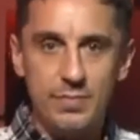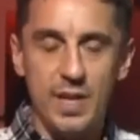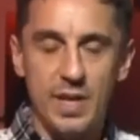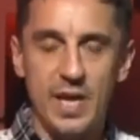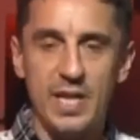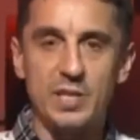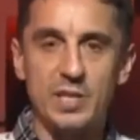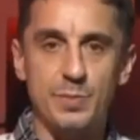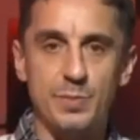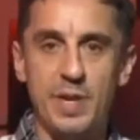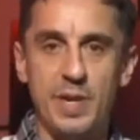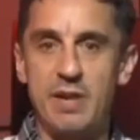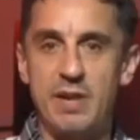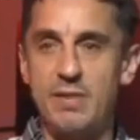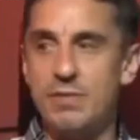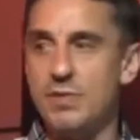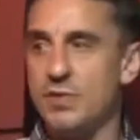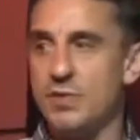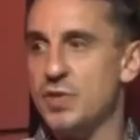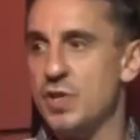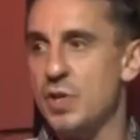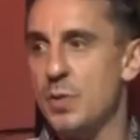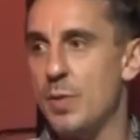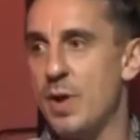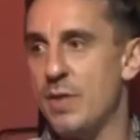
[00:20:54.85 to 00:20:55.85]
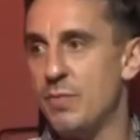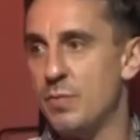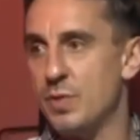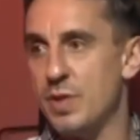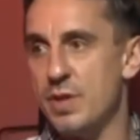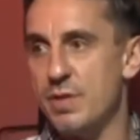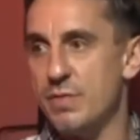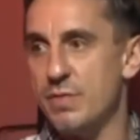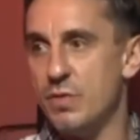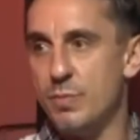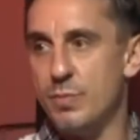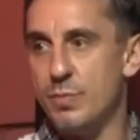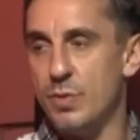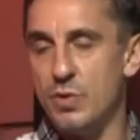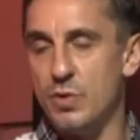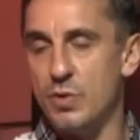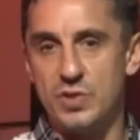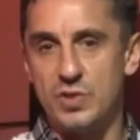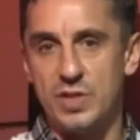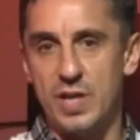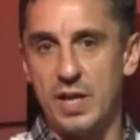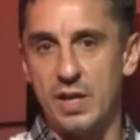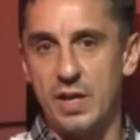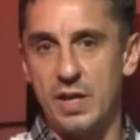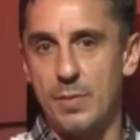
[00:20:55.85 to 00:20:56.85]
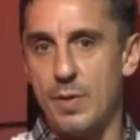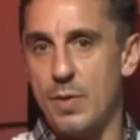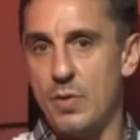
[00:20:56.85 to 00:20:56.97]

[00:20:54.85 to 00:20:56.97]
experience that you have within a football stadium.